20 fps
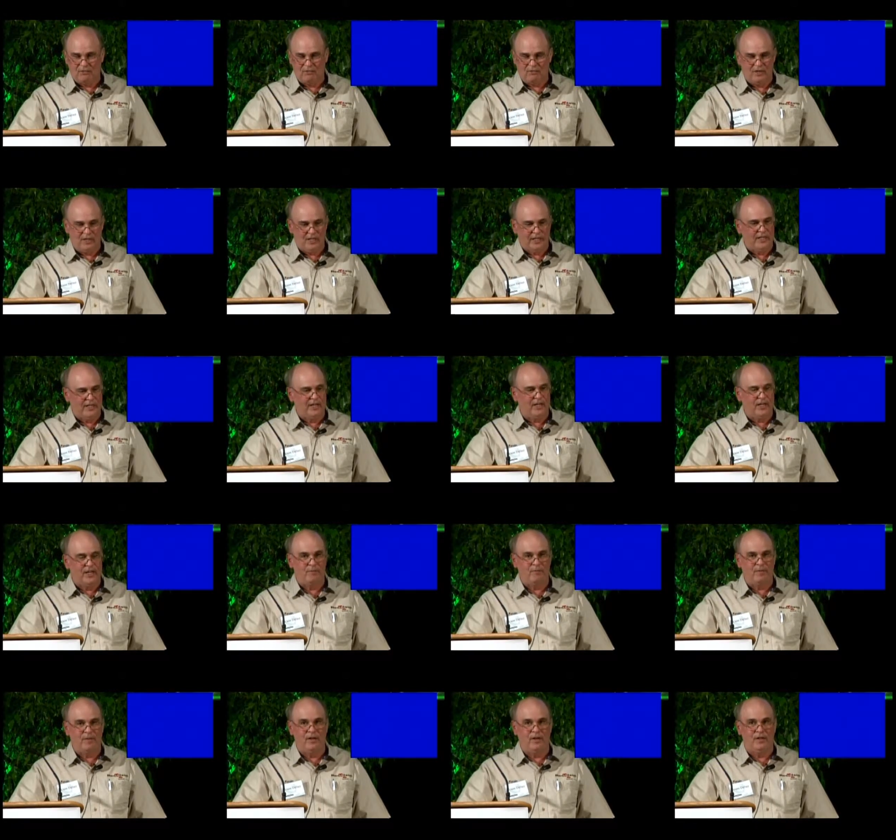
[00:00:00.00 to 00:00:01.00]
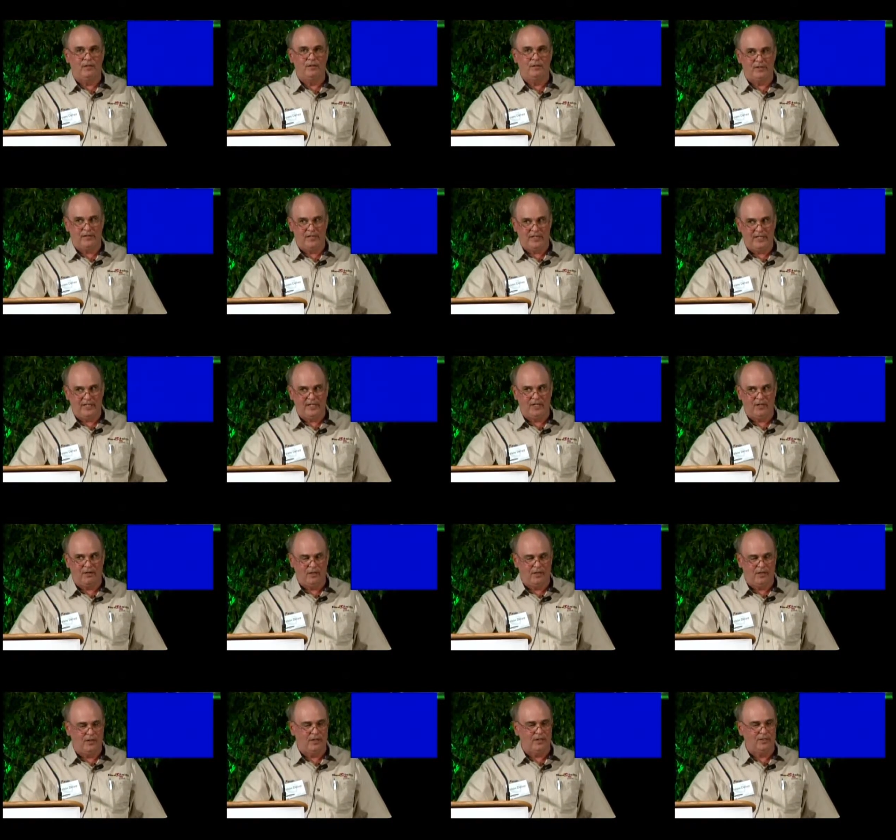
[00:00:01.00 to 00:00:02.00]
look really good up there, so you need to
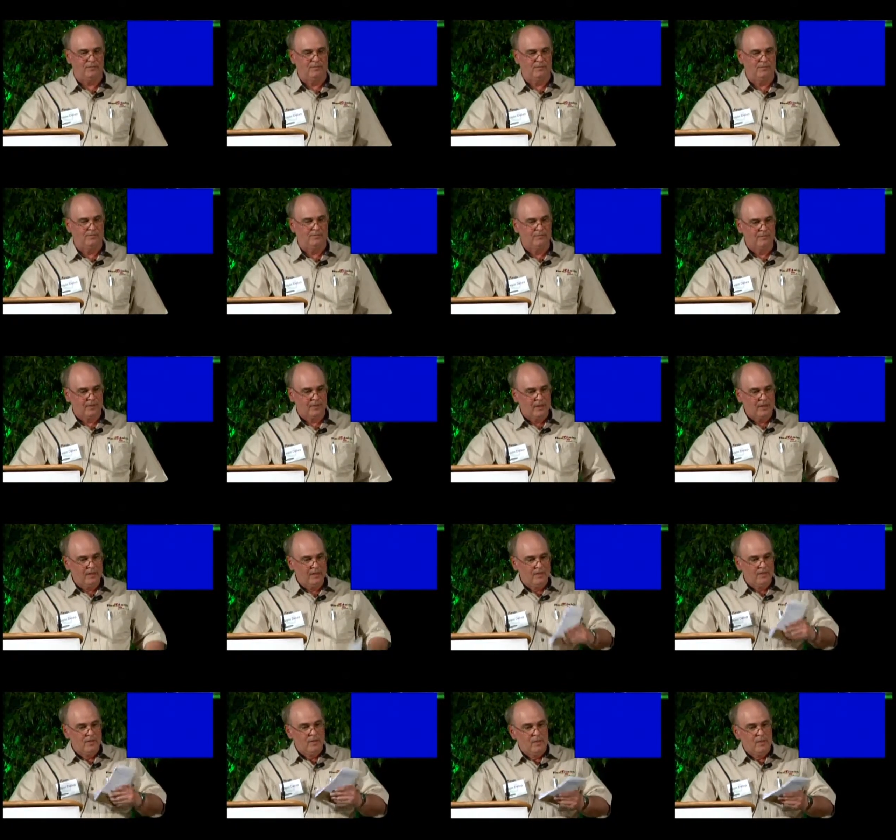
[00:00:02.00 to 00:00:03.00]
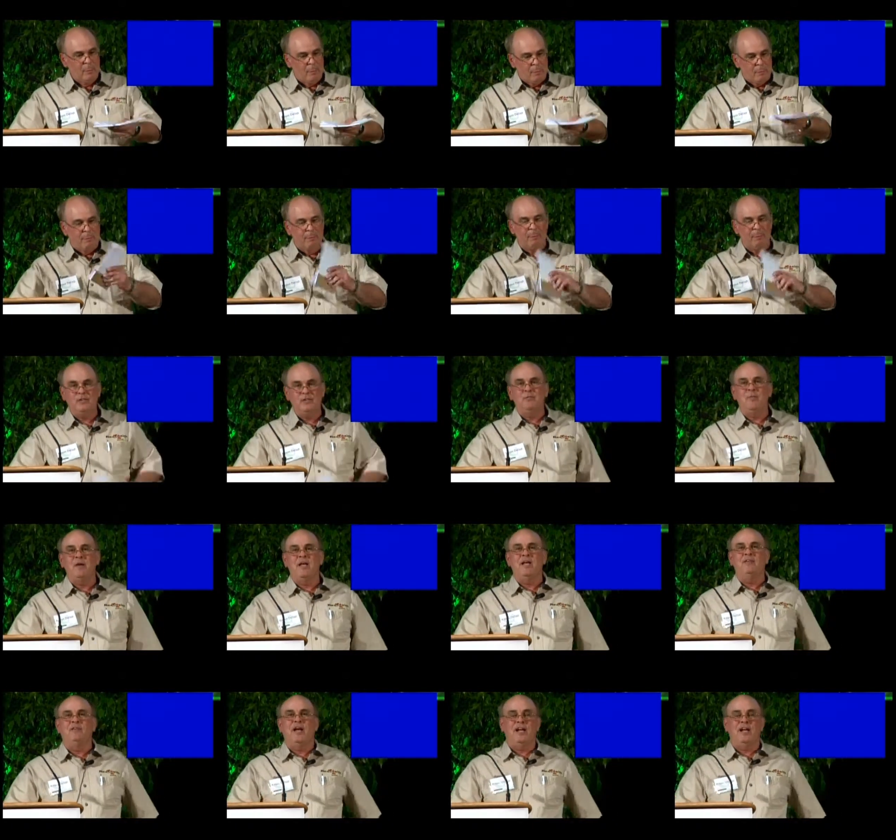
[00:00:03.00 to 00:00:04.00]
go look. This
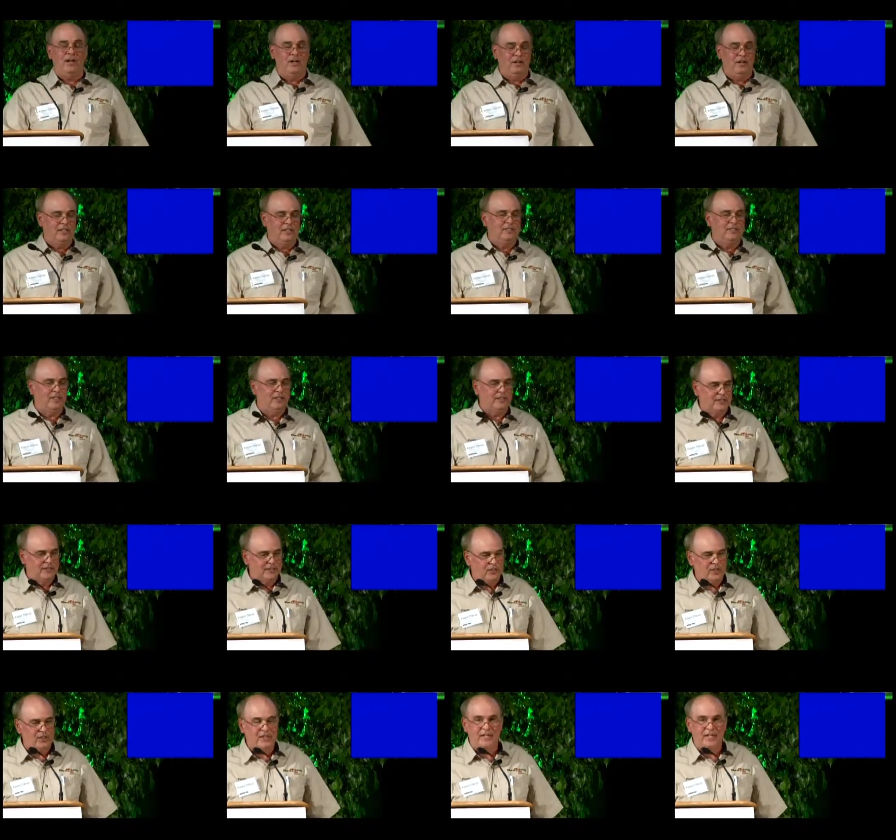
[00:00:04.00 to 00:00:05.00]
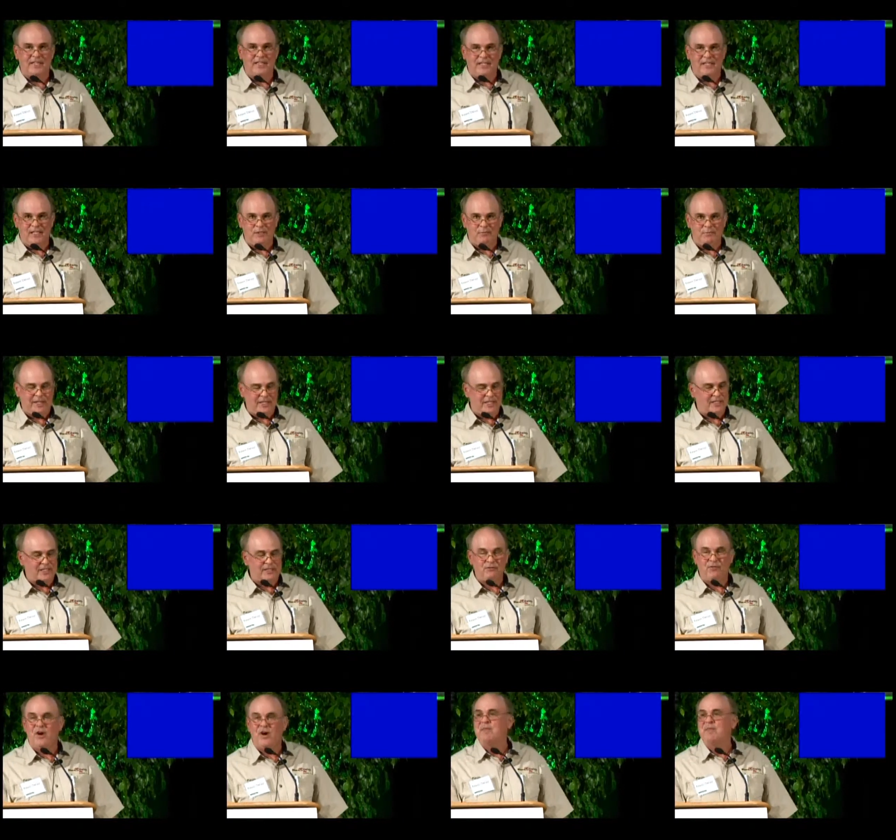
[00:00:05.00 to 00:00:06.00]
man right here that's looking at these beans
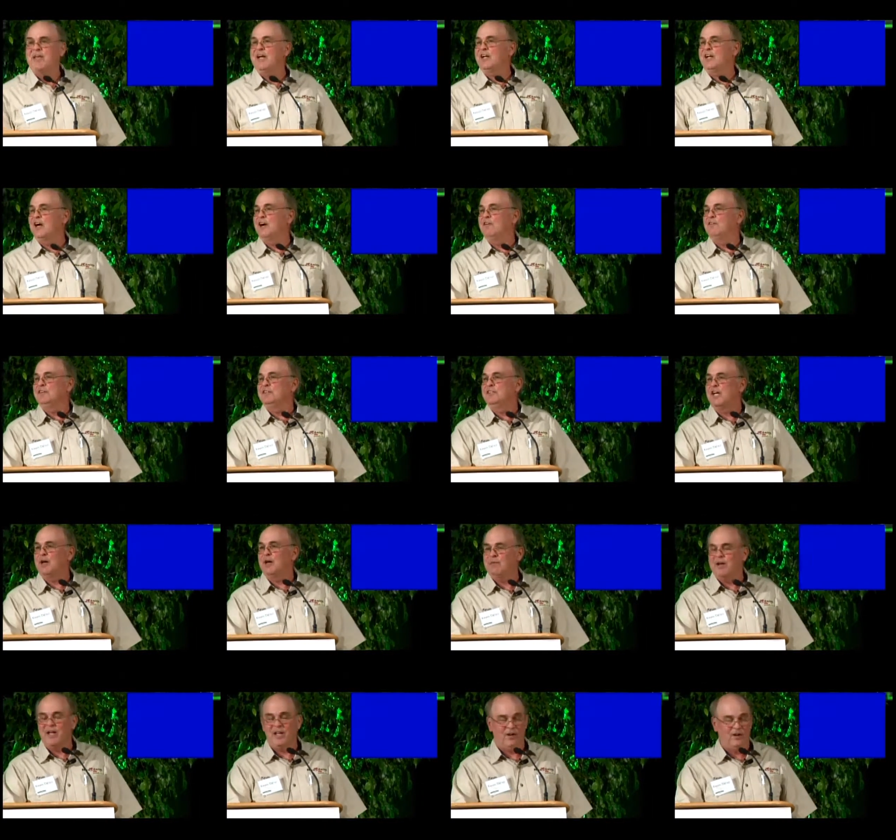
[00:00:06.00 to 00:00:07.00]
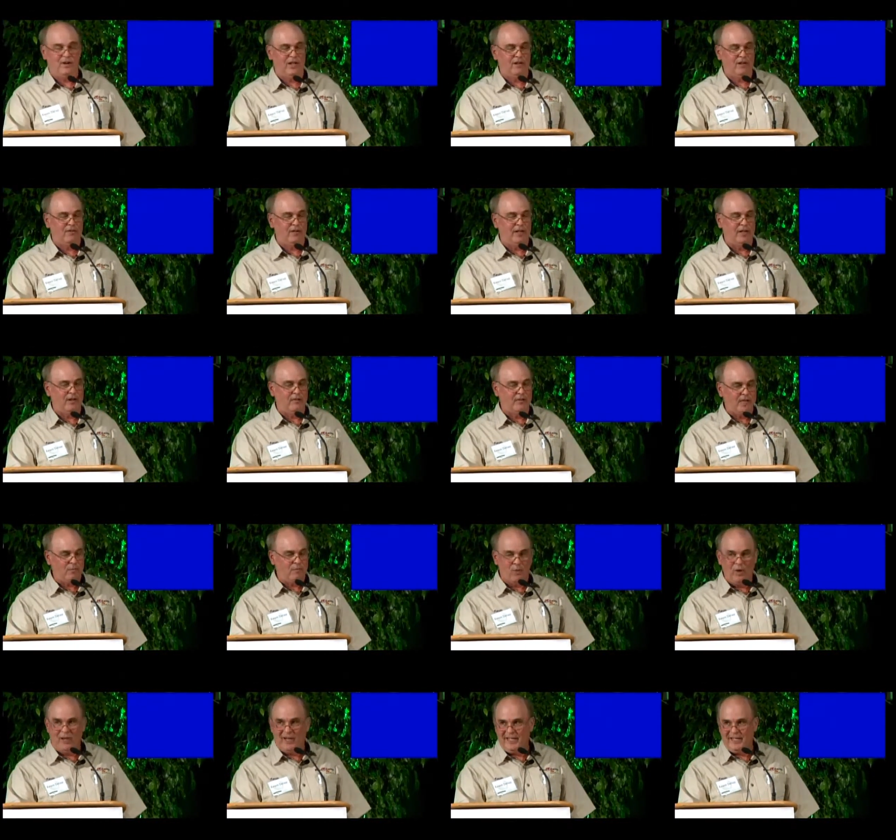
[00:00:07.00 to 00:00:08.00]
is from that coffee shop down there at El Dorado
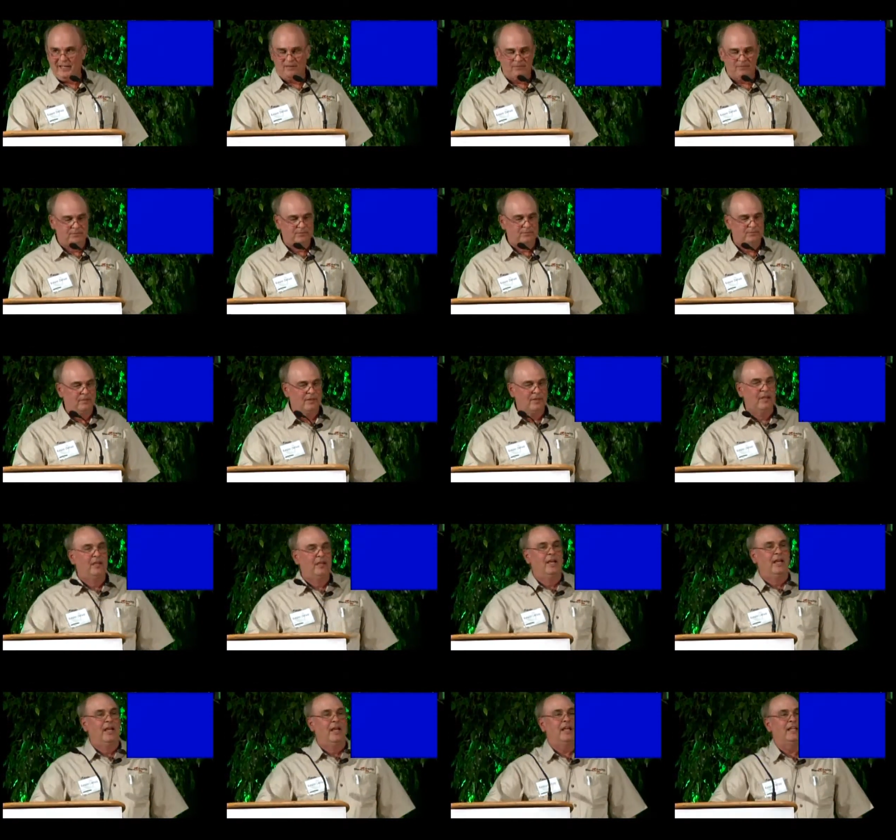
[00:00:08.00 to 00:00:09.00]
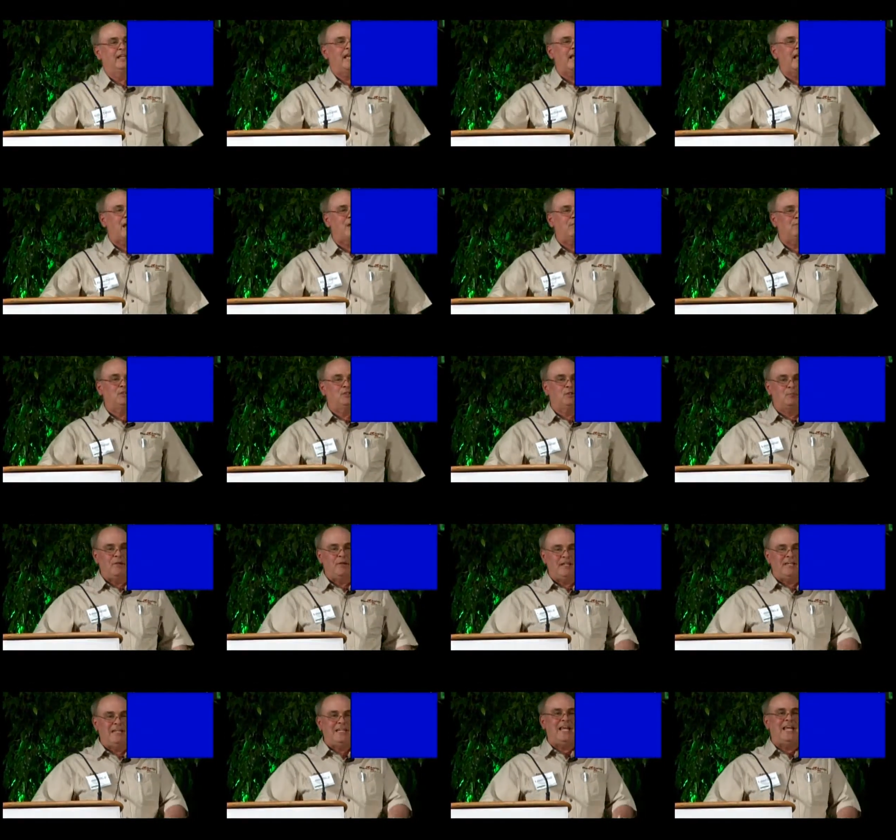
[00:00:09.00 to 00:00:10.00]
named Willie. And that happens to
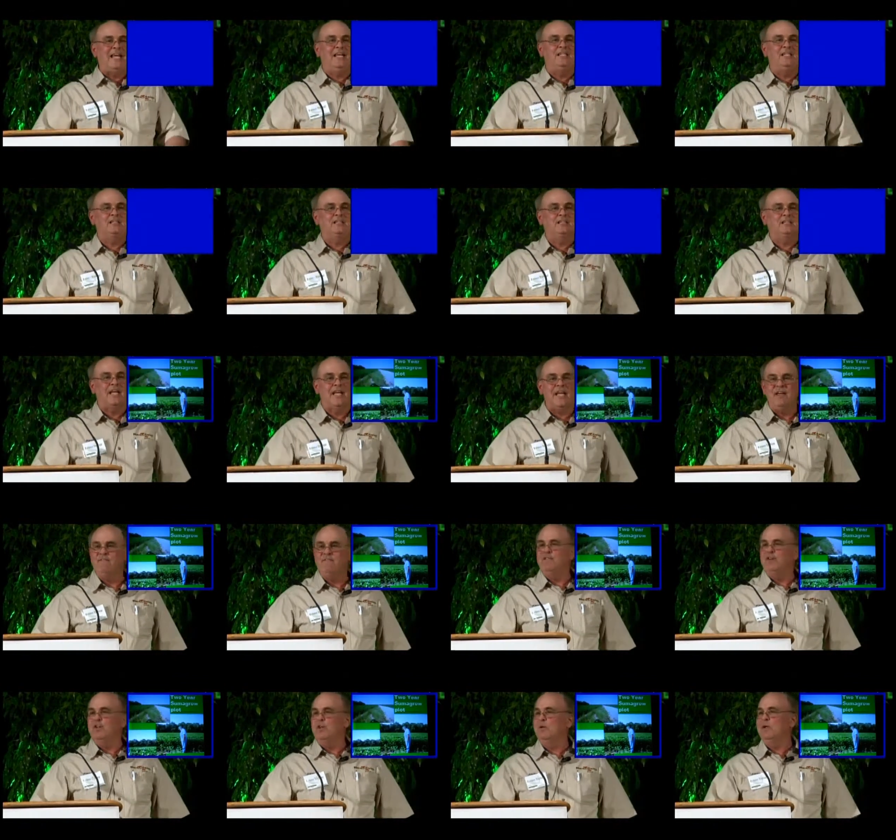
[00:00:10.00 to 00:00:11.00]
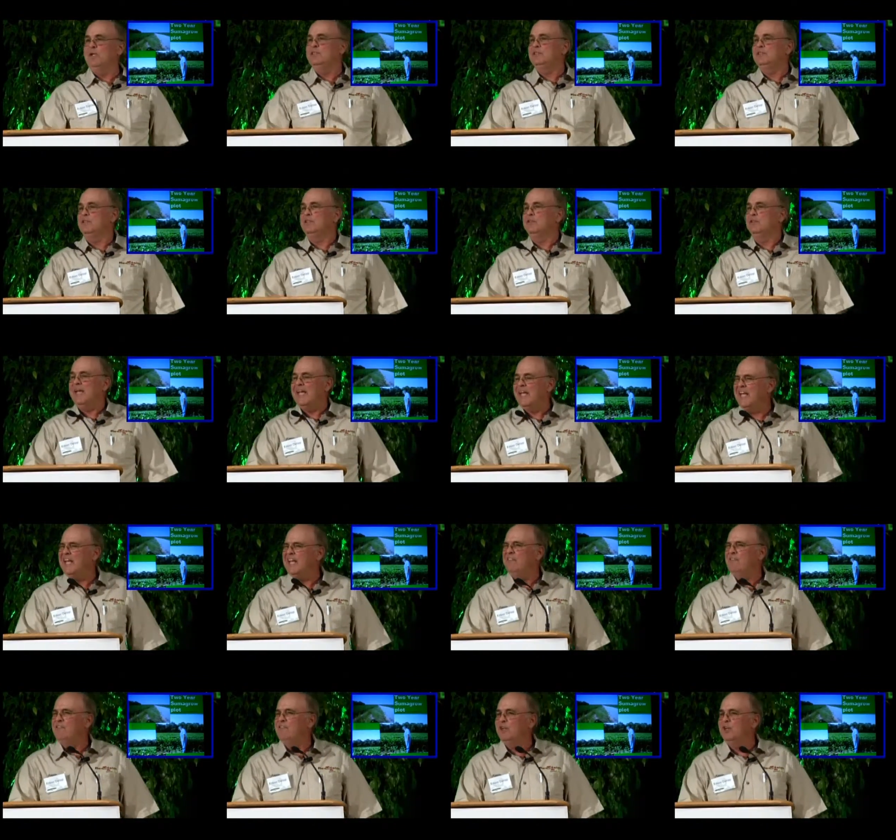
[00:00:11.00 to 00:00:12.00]
be Dean's influential
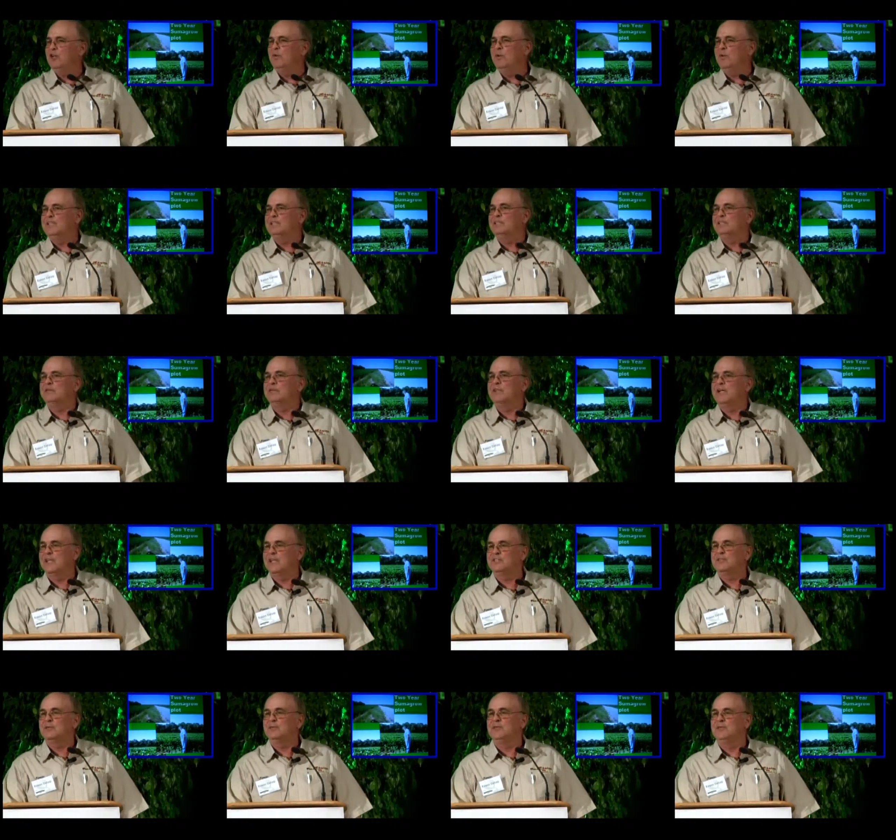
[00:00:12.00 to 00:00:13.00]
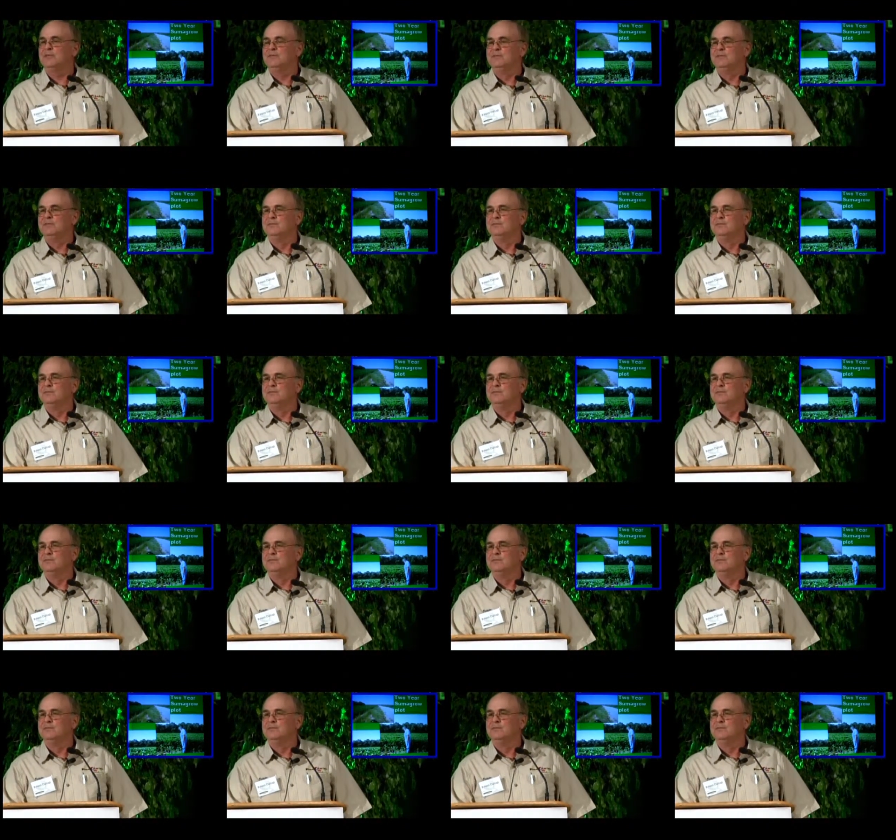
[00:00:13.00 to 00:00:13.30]
customer.